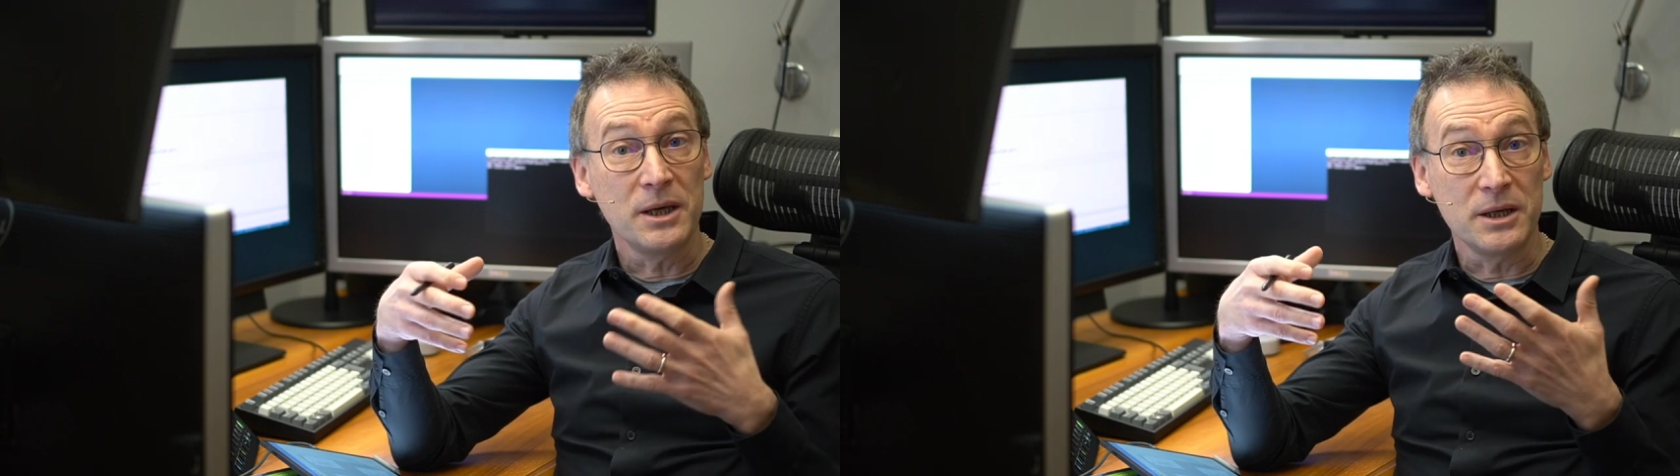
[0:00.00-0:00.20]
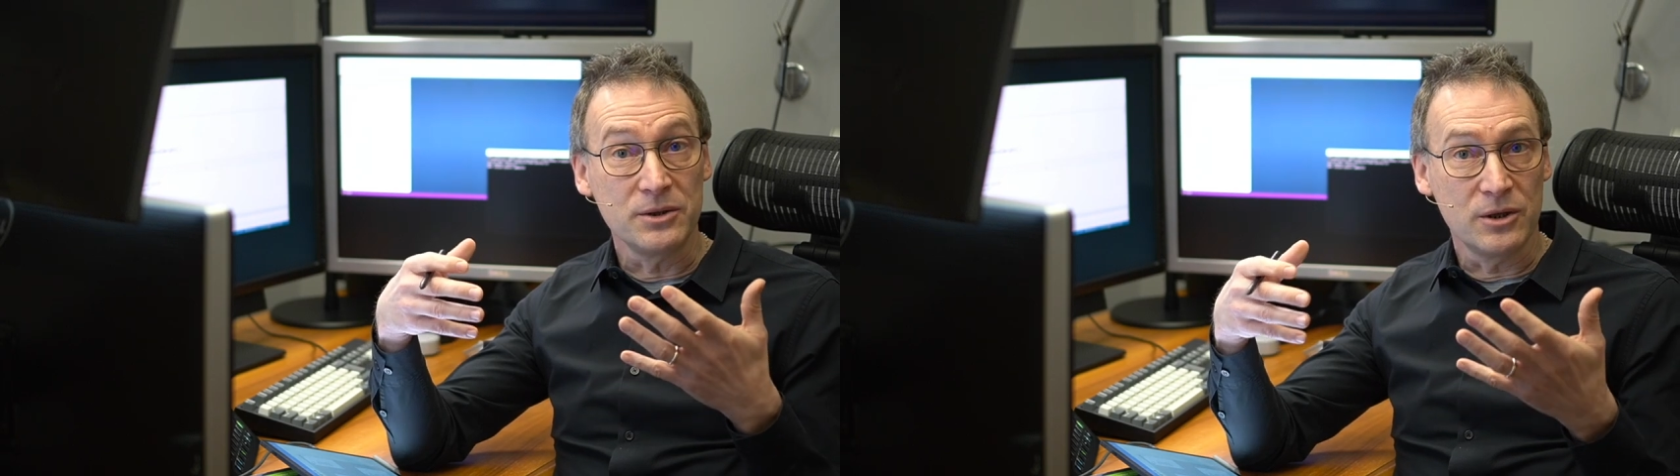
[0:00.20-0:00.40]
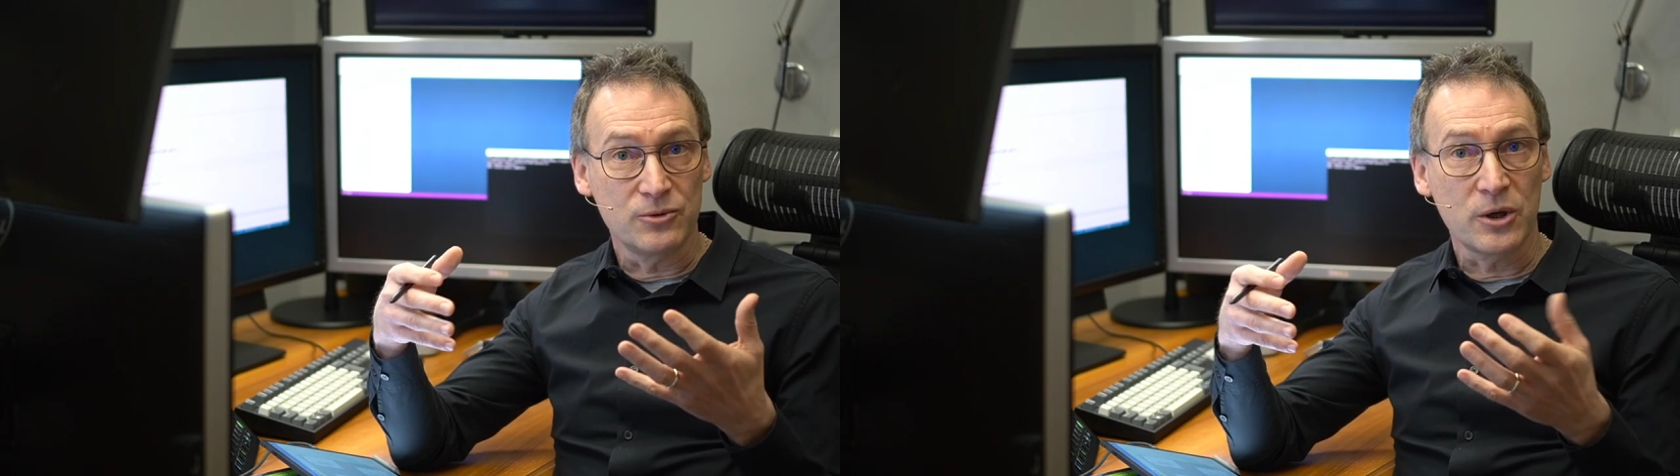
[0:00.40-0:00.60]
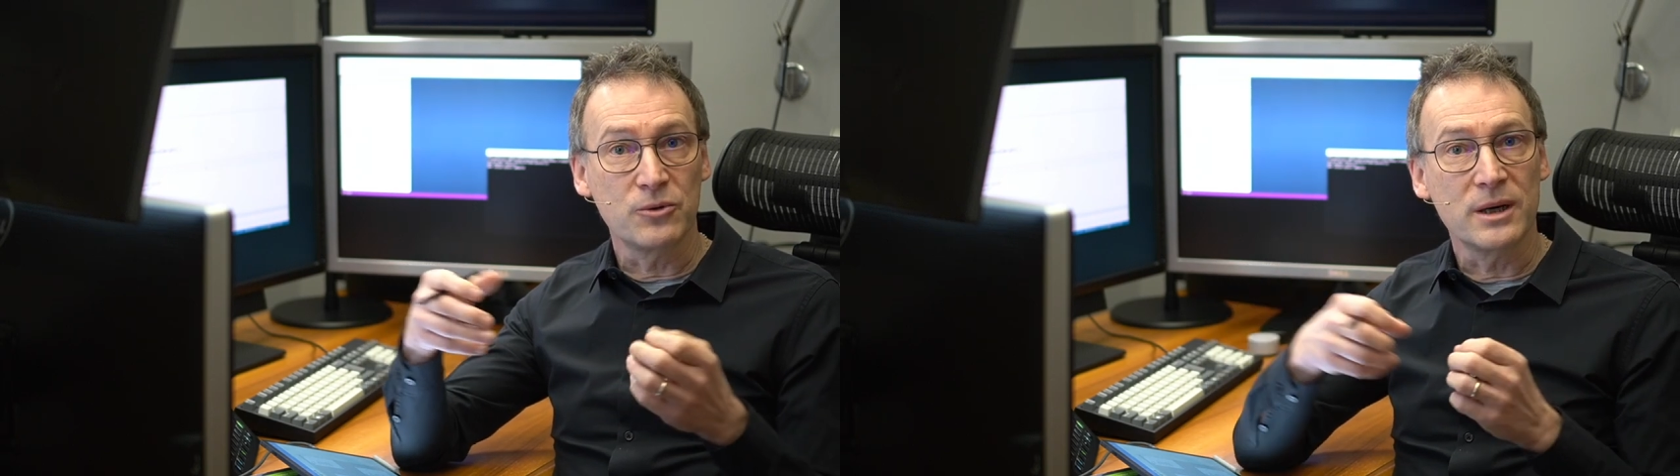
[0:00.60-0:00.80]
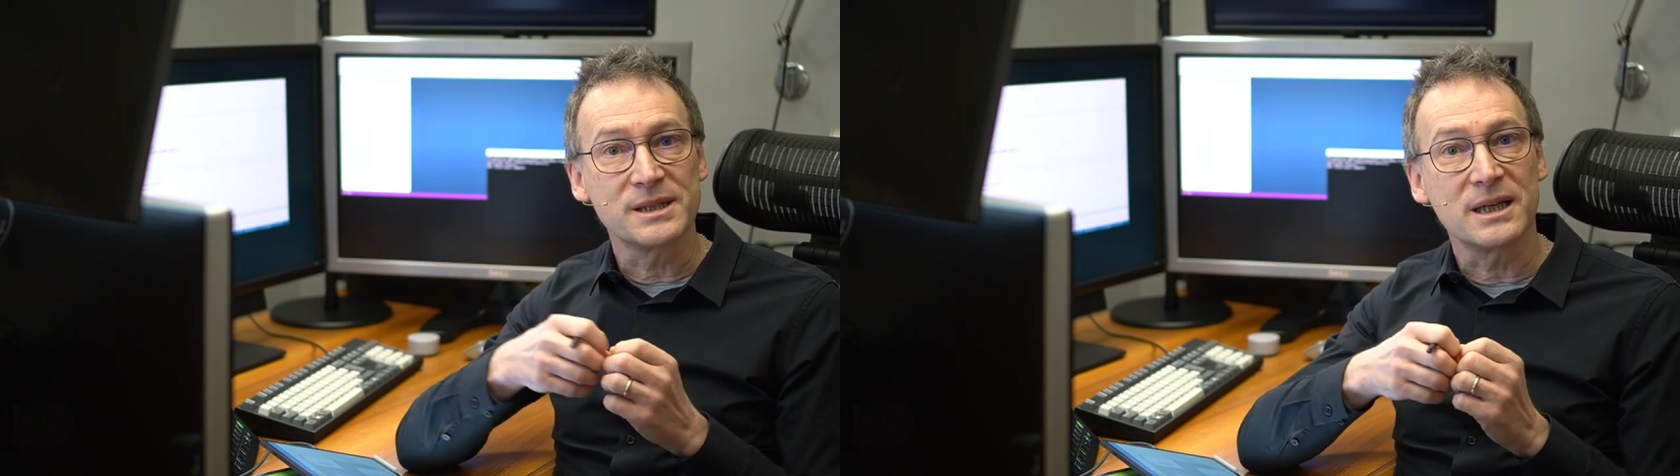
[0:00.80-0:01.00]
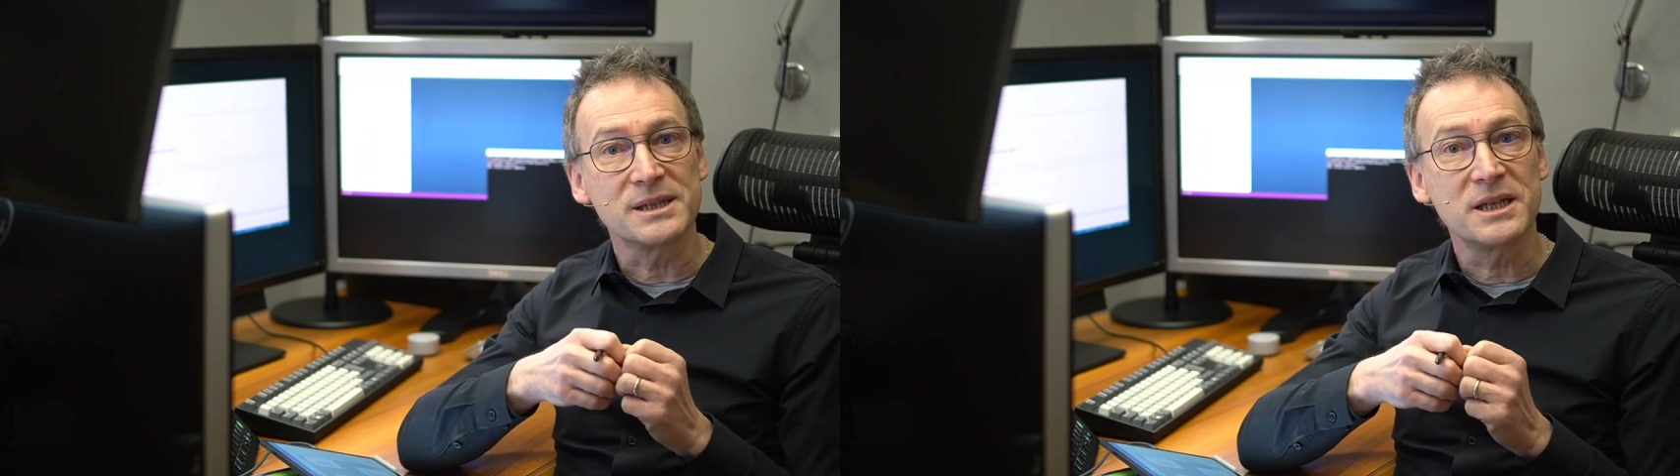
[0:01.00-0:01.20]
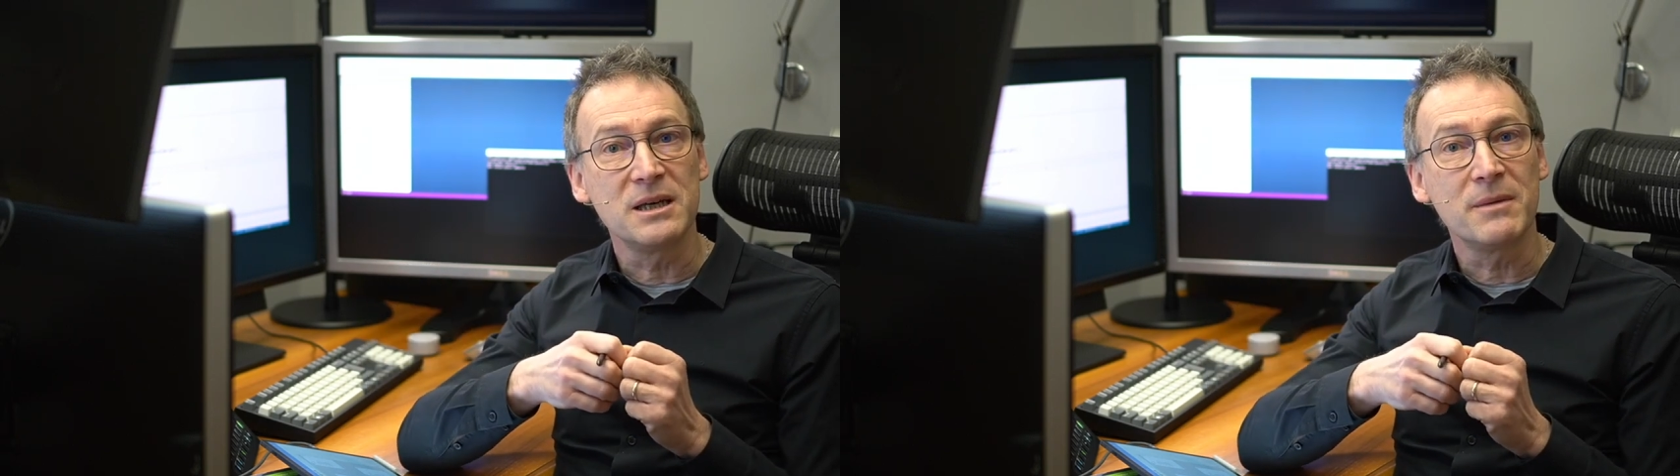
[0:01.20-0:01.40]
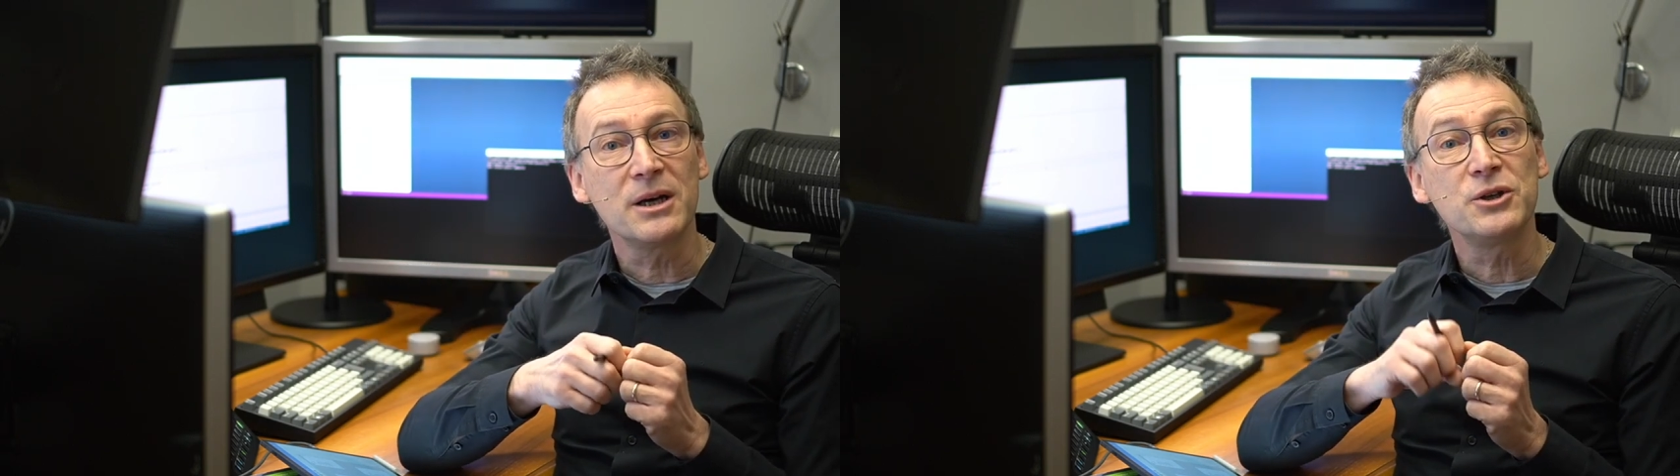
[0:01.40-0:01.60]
In a regular star schema,